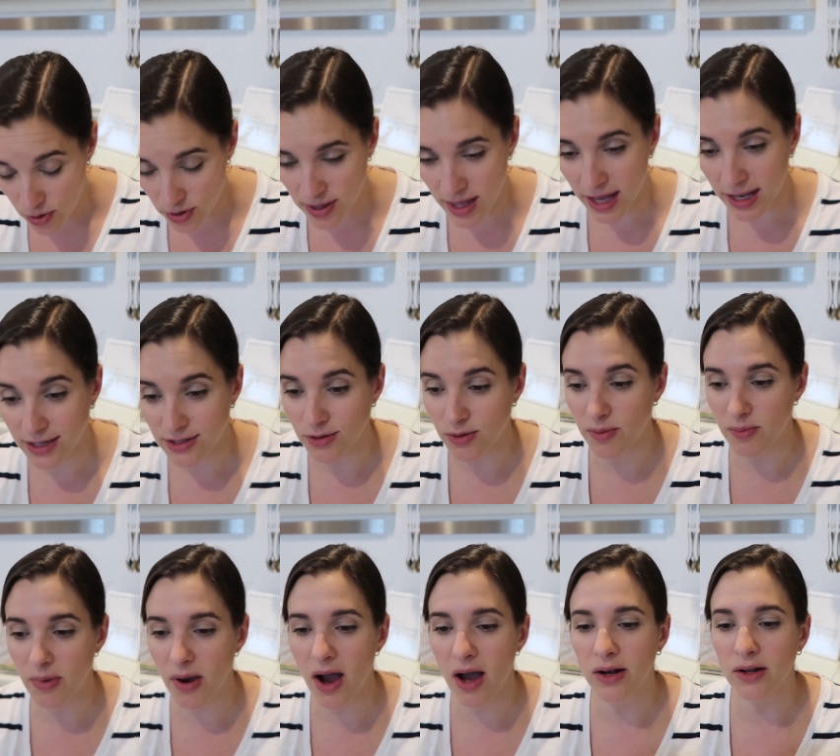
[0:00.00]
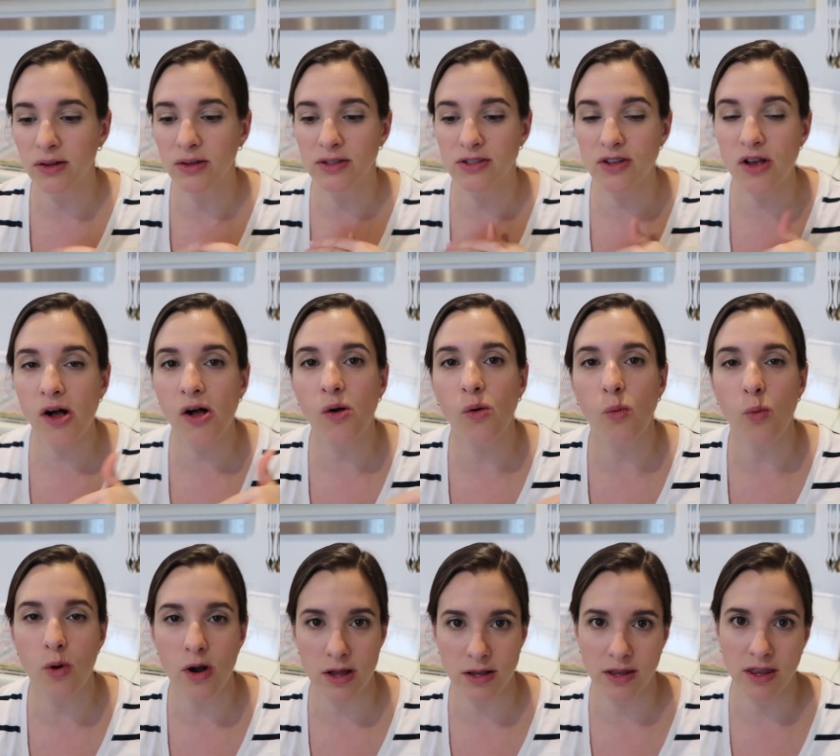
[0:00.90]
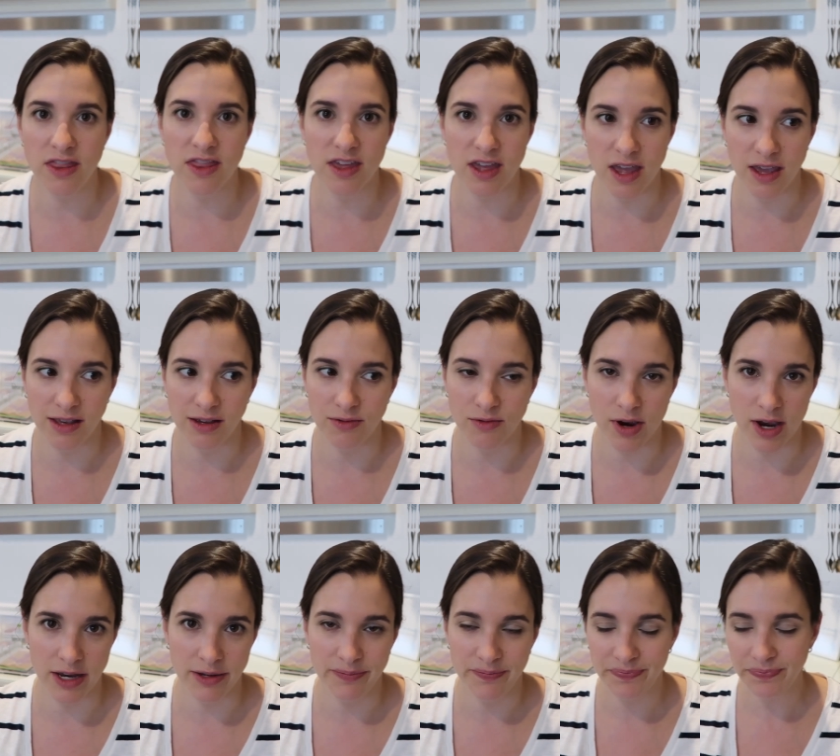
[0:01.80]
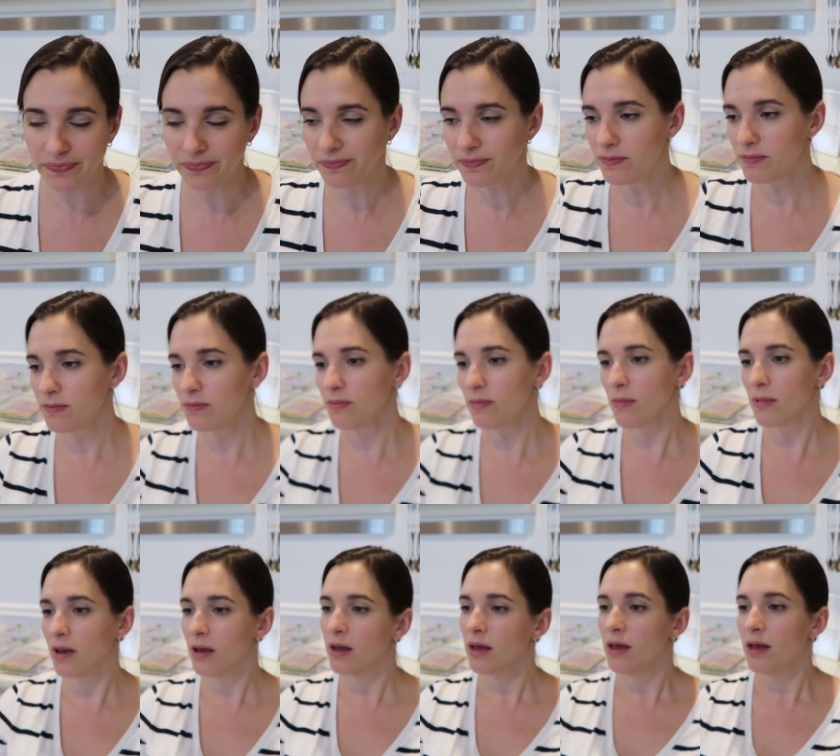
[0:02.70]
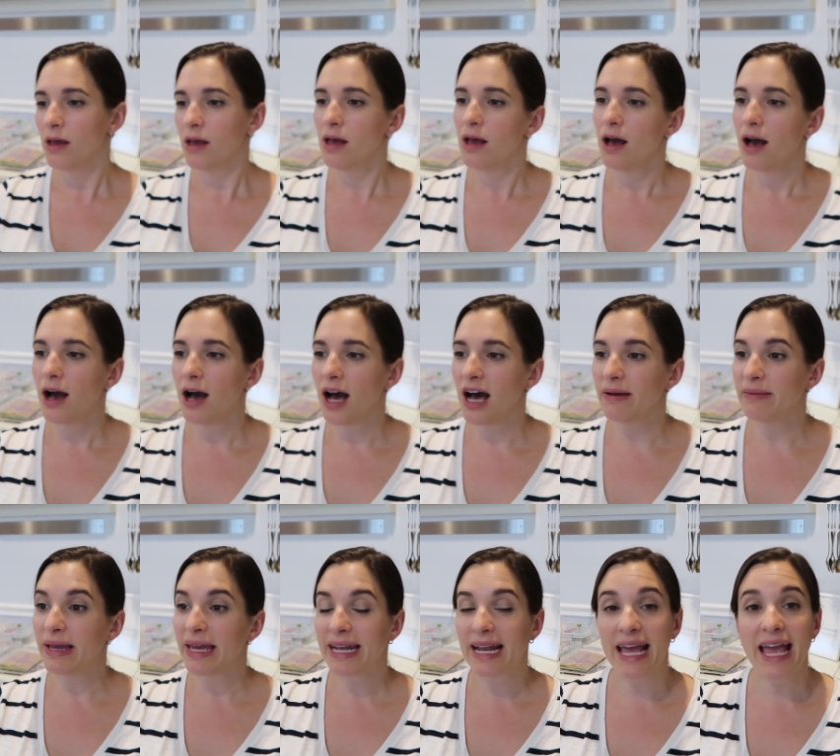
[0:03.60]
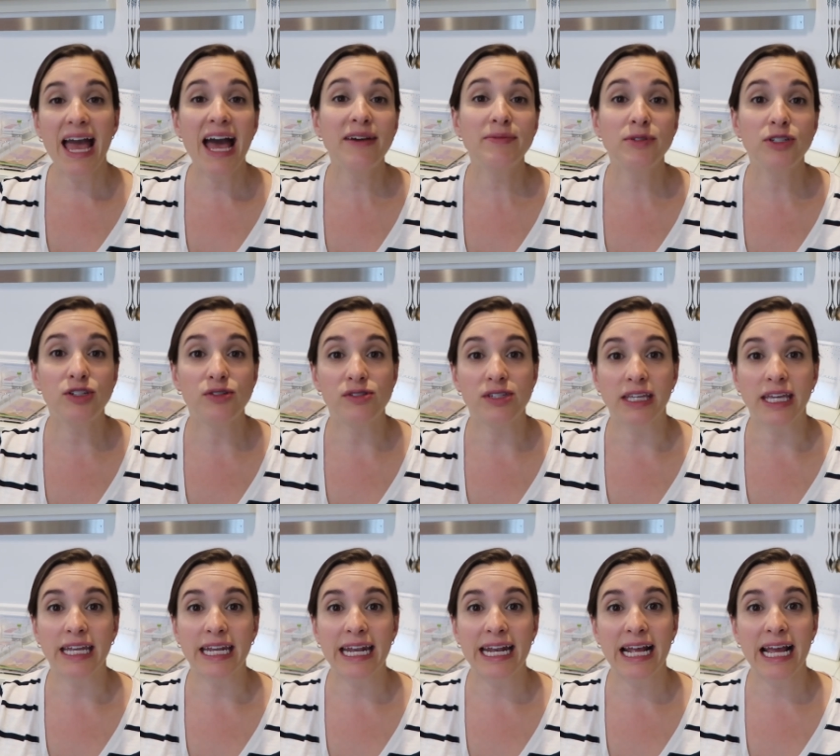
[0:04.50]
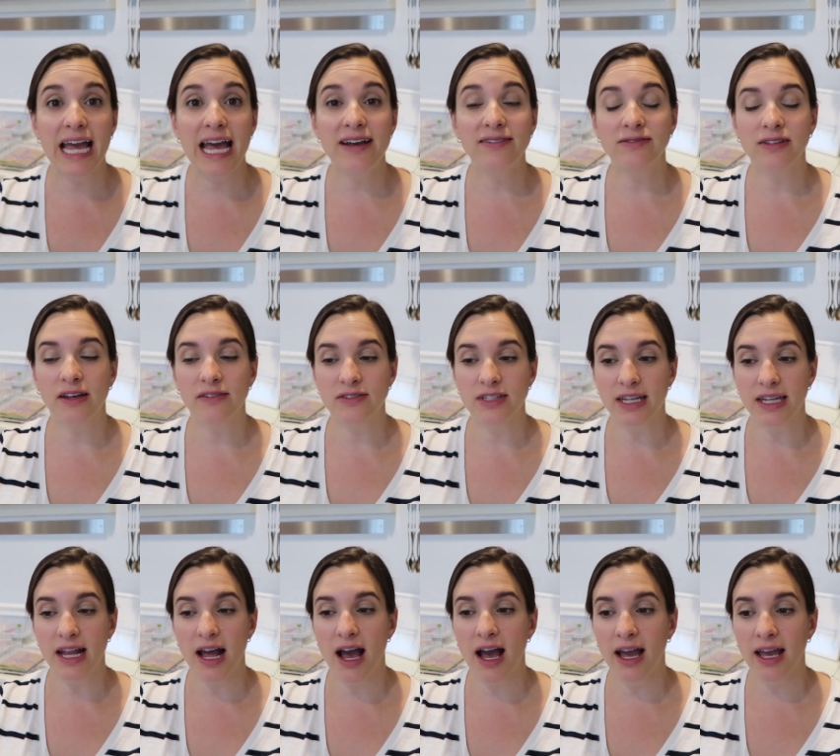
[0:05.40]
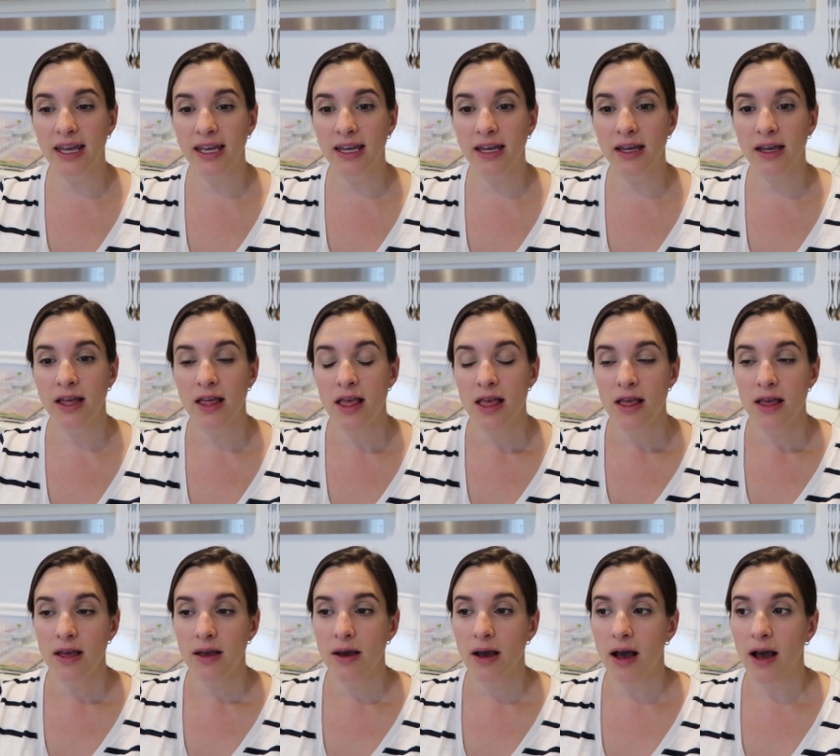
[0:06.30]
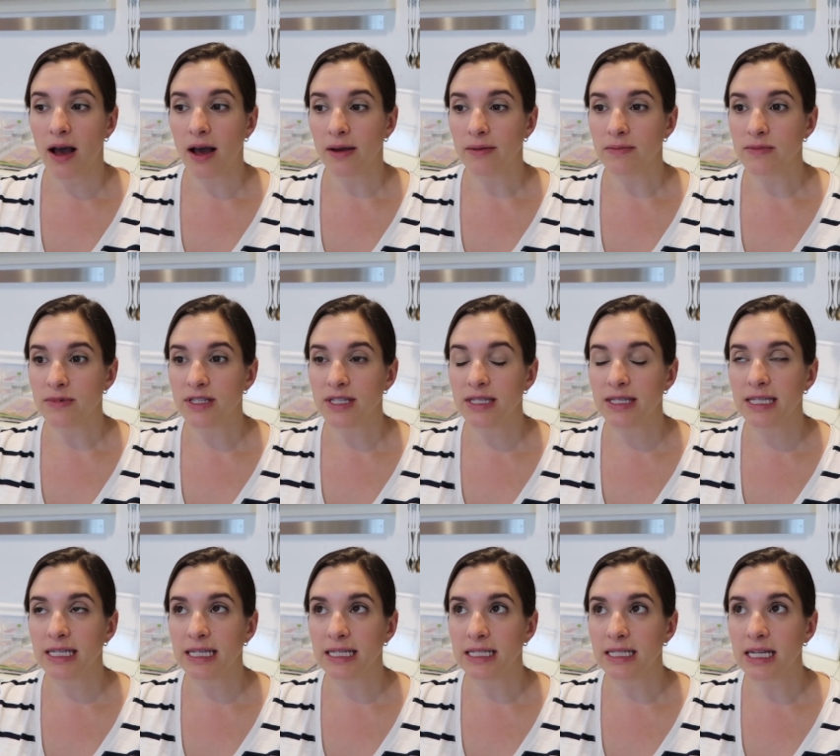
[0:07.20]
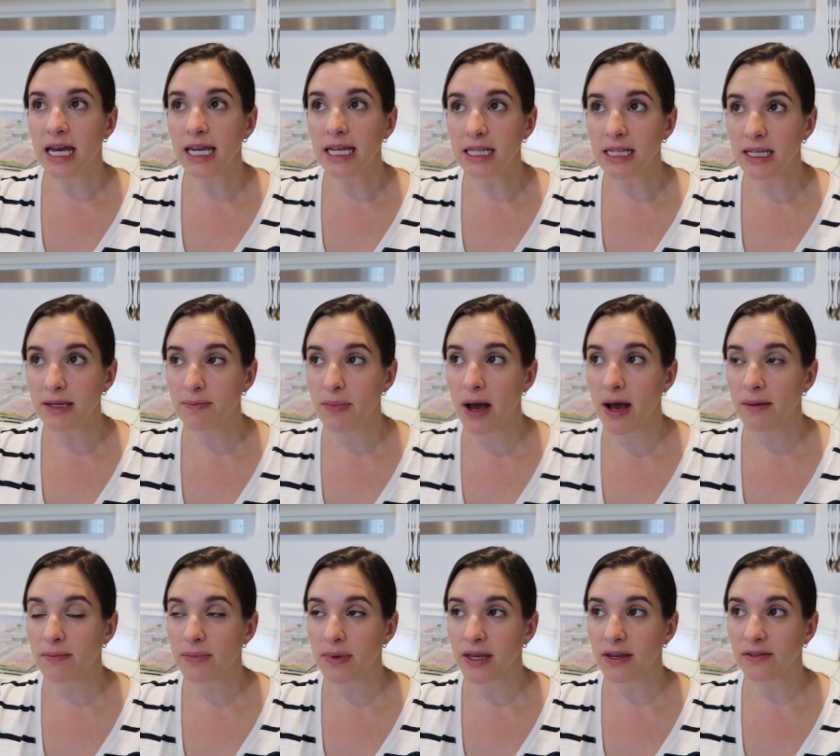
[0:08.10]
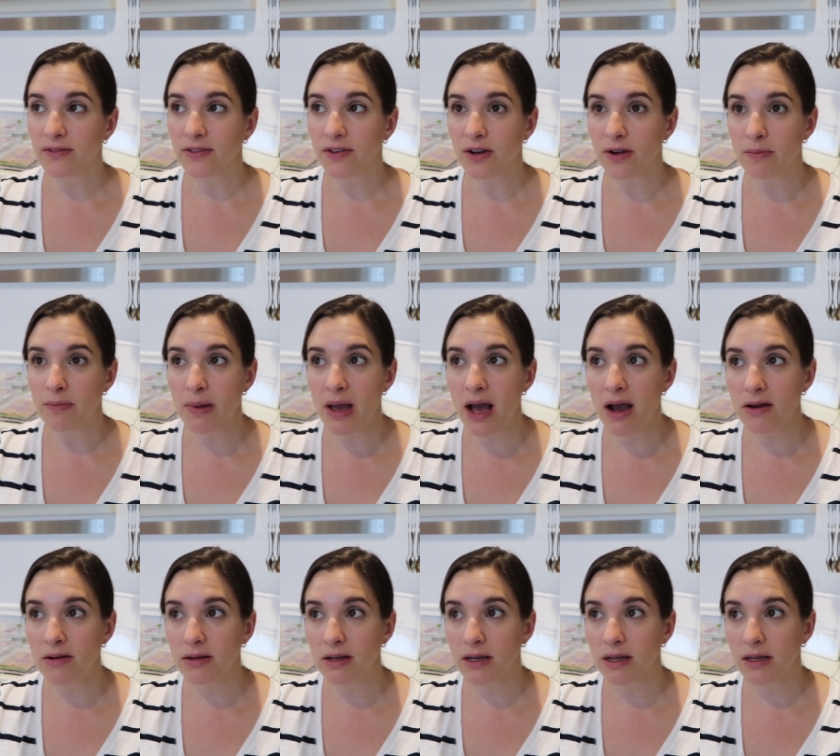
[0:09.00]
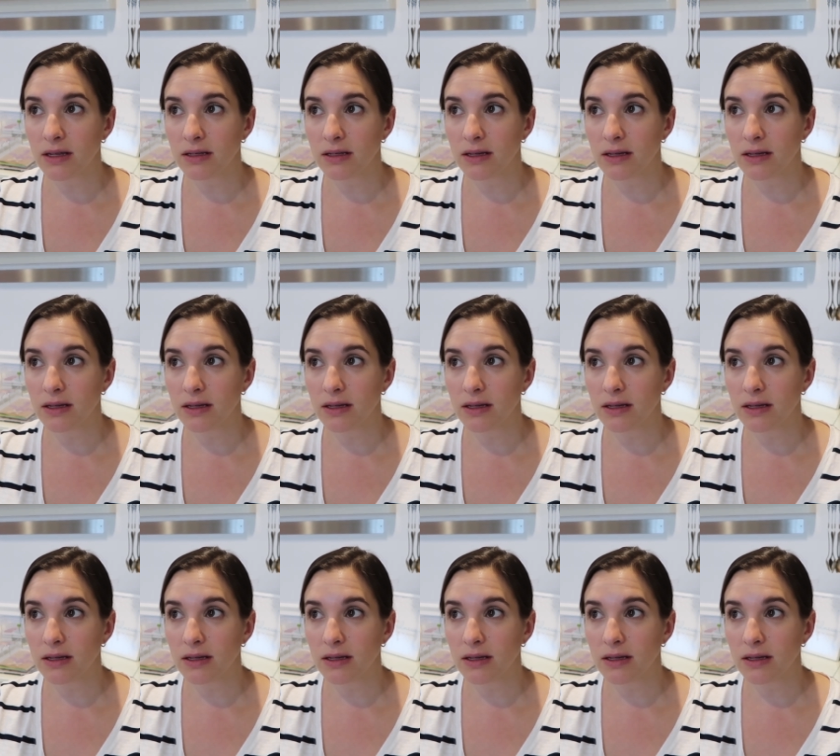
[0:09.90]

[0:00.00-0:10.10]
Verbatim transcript: pour that into a bottle, it's all one thing, right? Um, and I have been using it and I have loved it. I um, did nightly pumping for about